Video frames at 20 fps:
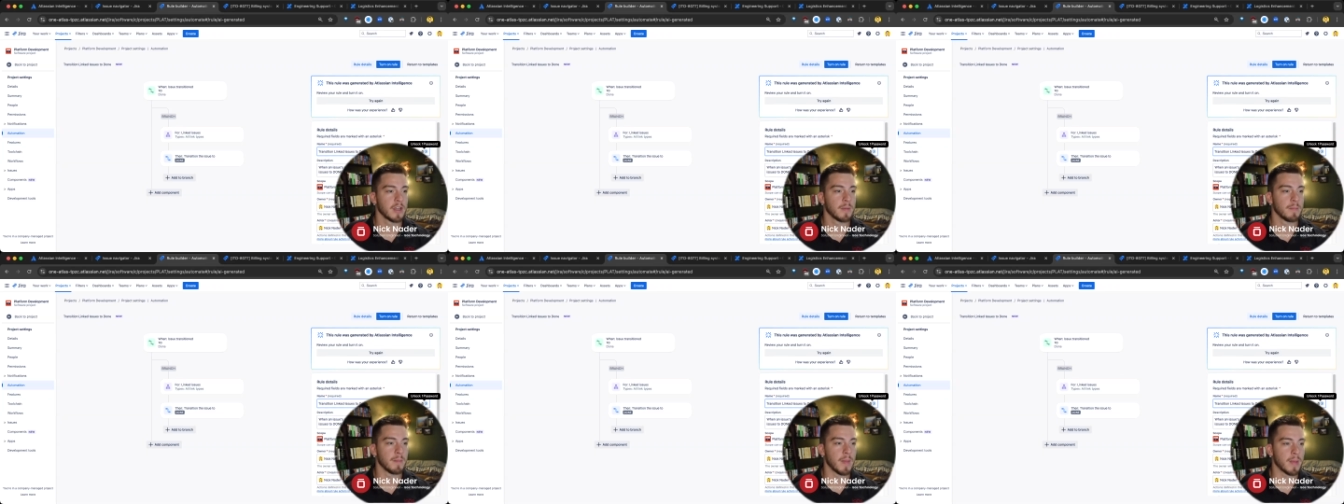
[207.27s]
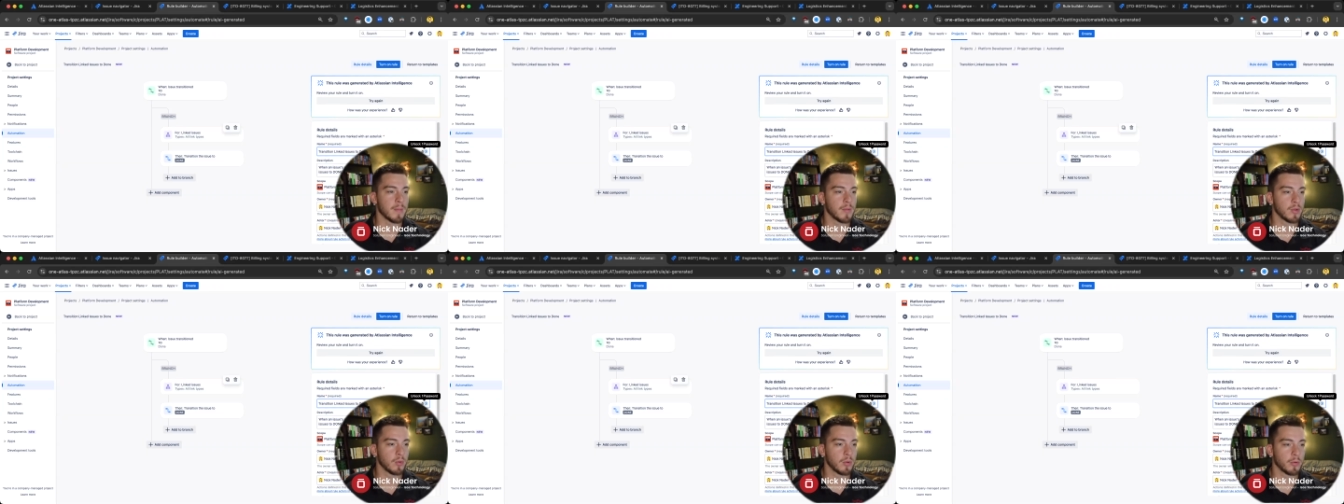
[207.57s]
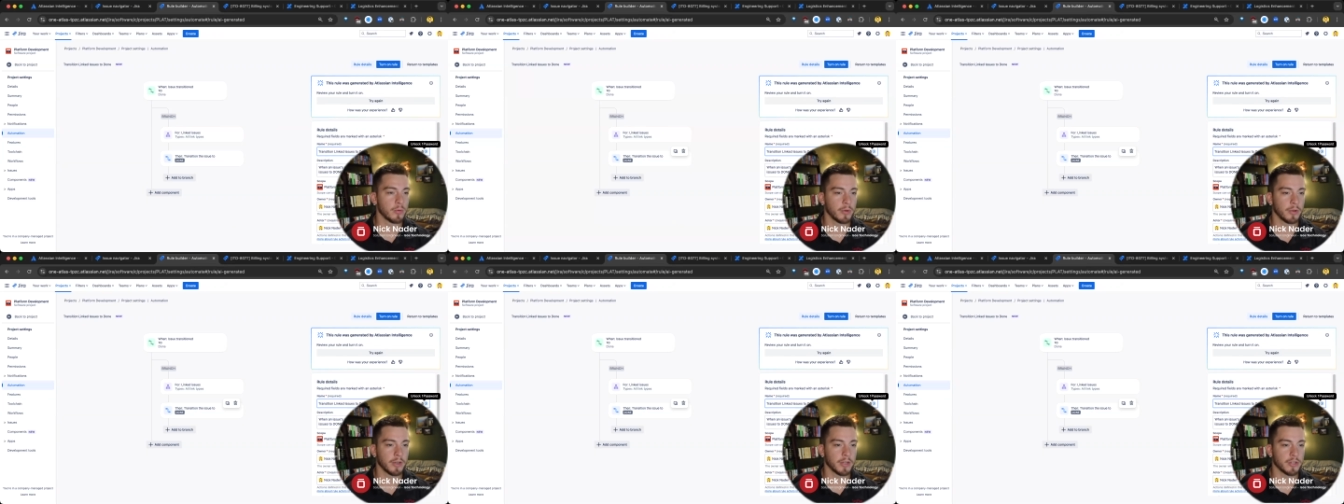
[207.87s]
Maybe we
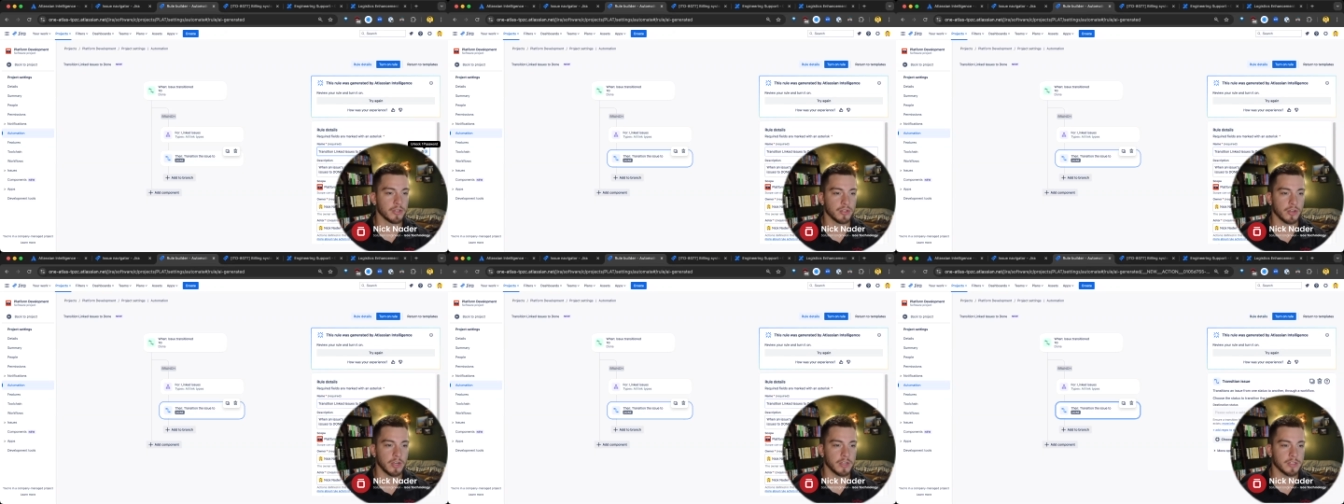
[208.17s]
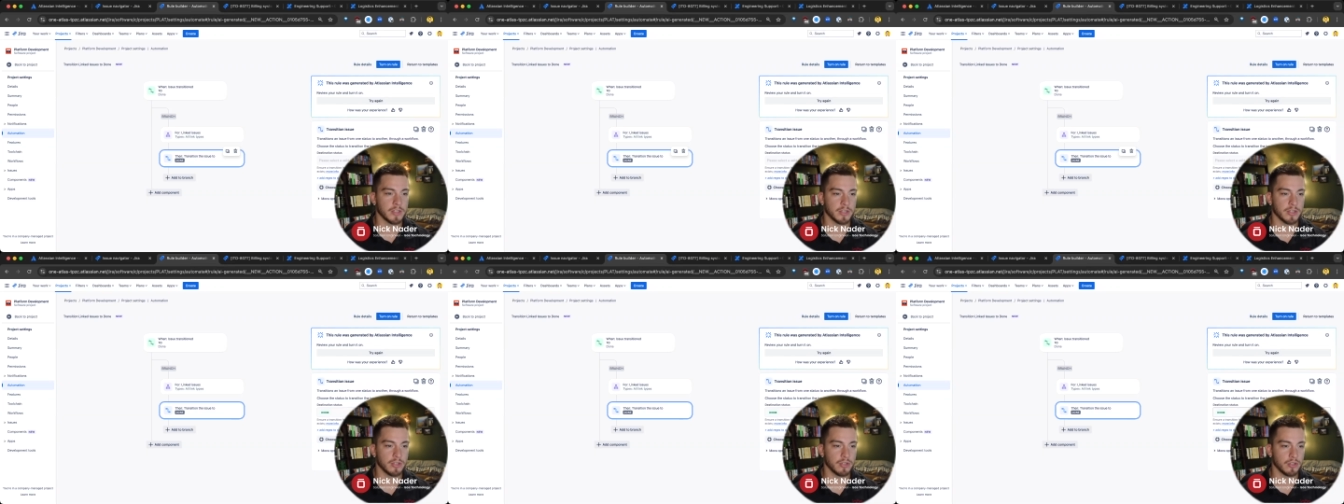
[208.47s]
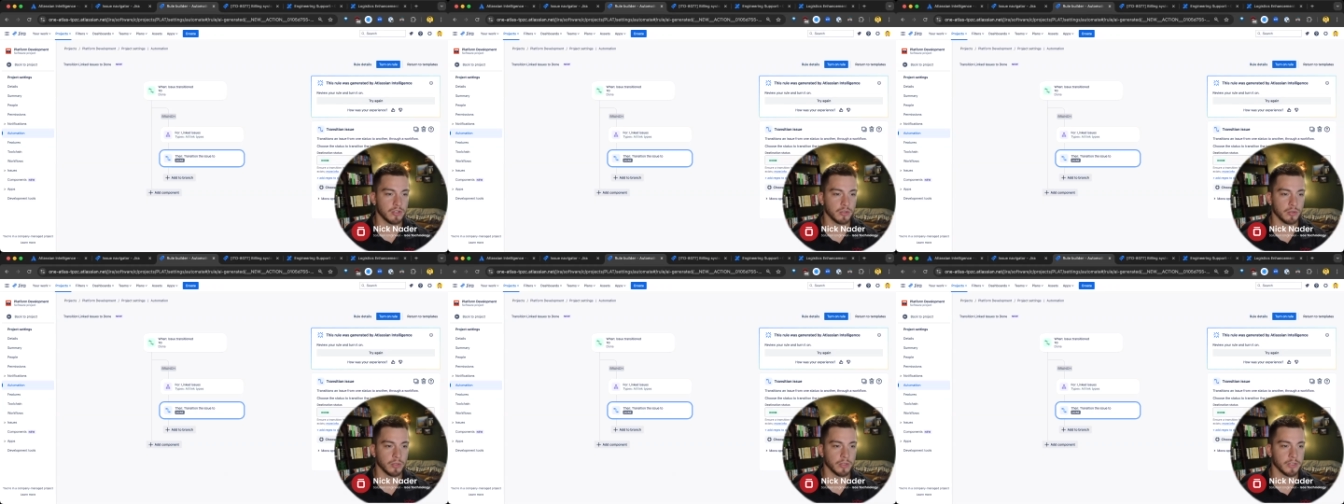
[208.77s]
want to transition
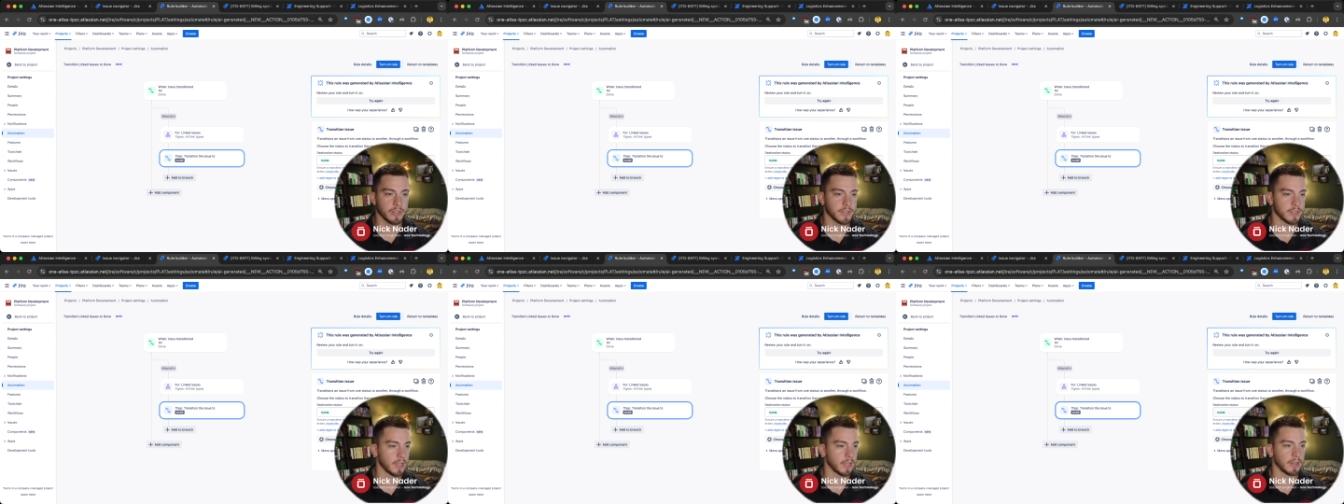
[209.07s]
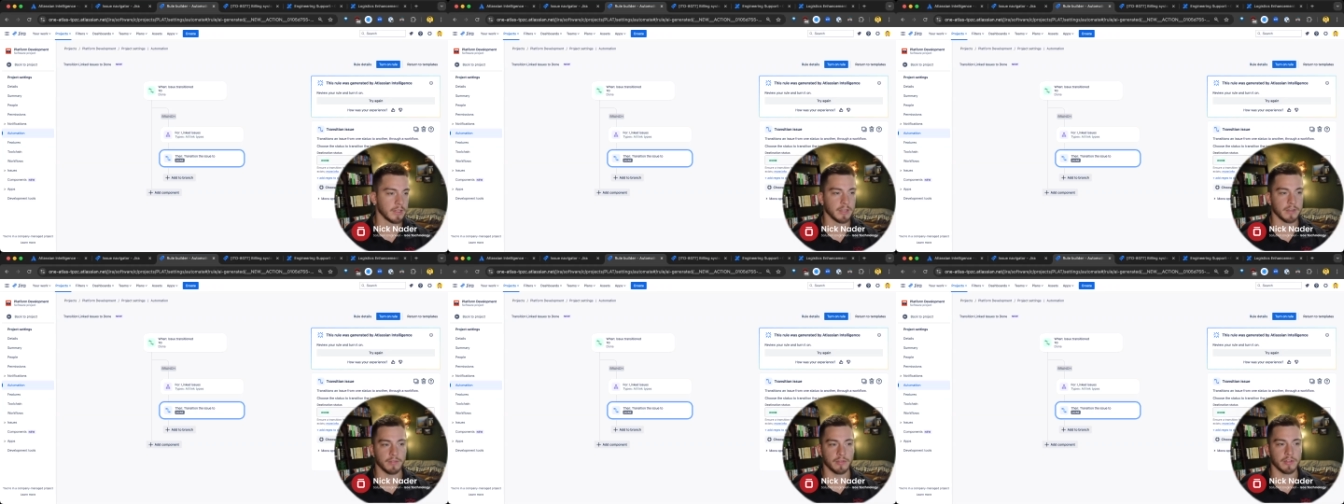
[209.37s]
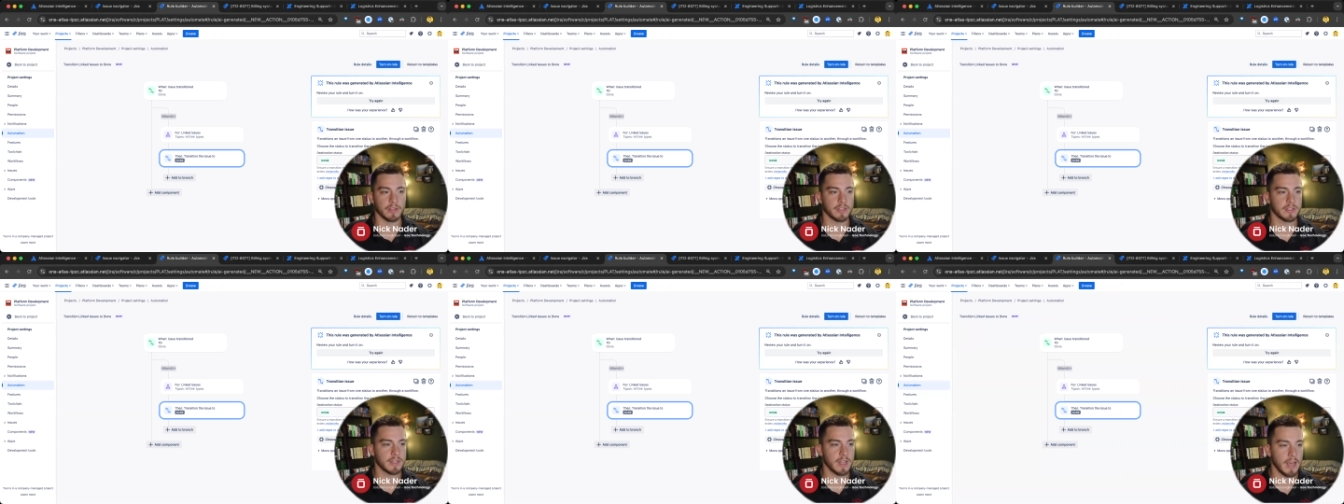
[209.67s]
to a slightly
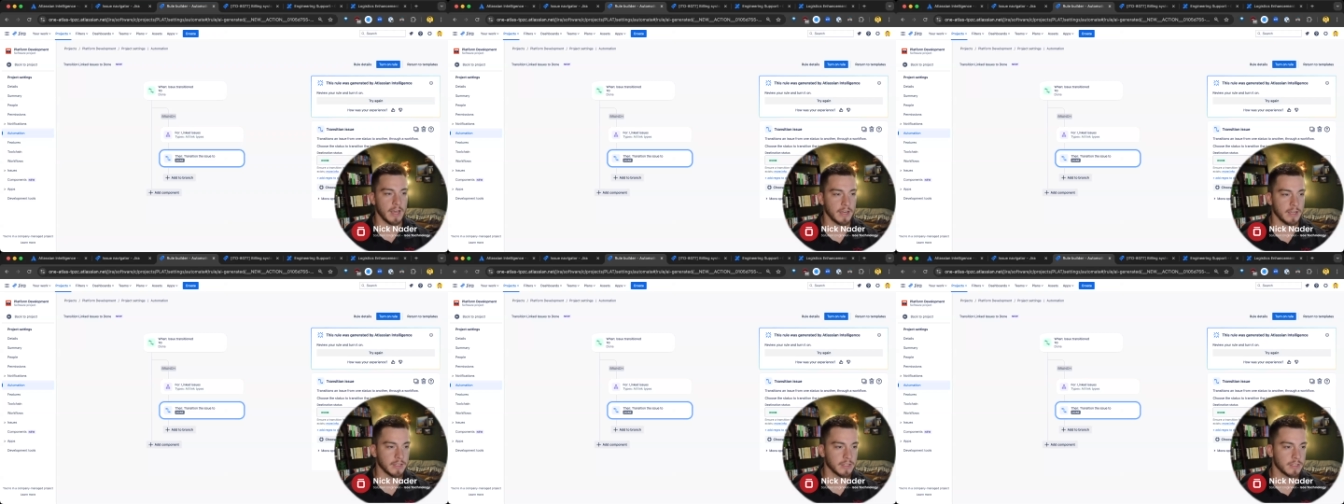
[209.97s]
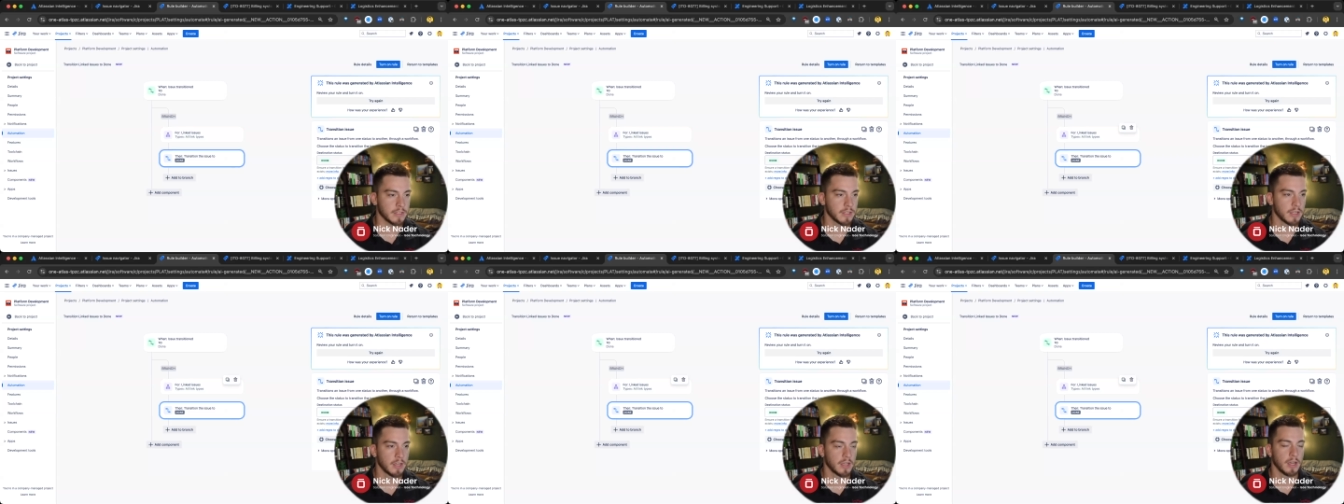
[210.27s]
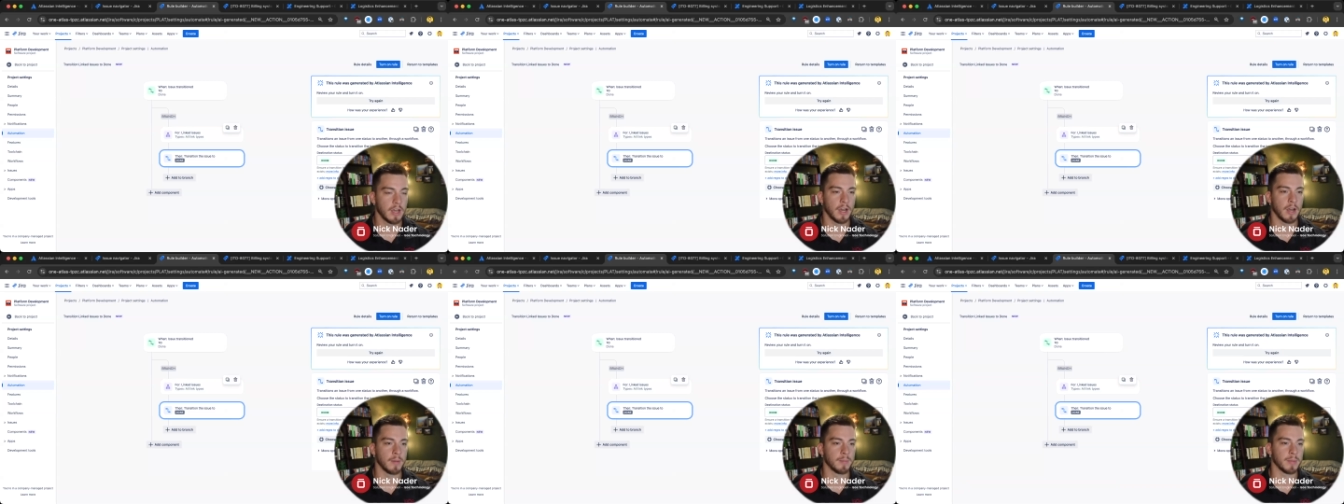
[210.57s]
different status
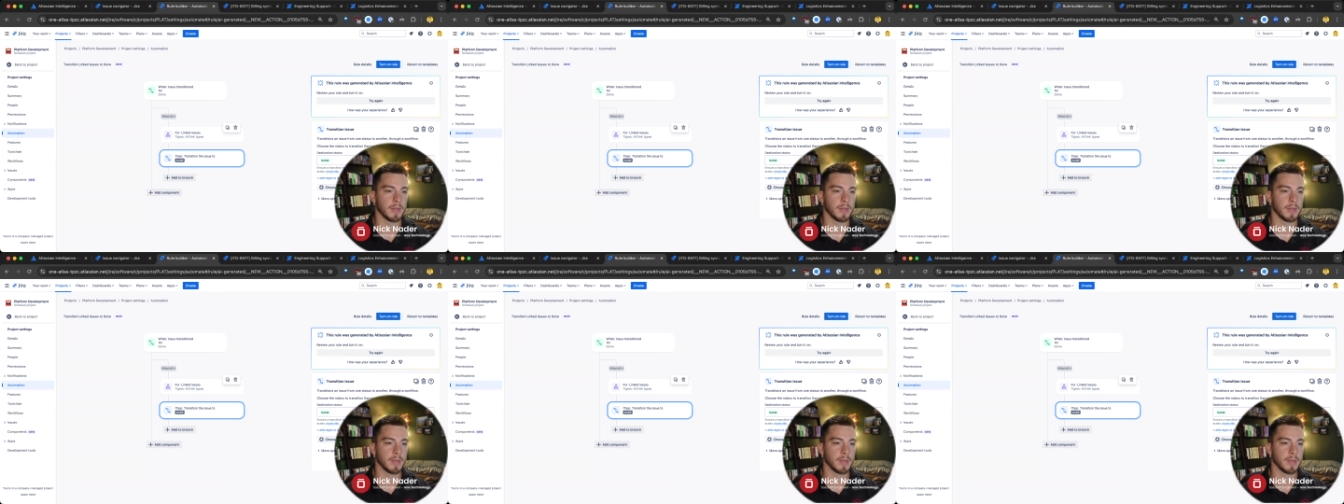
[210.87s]
um,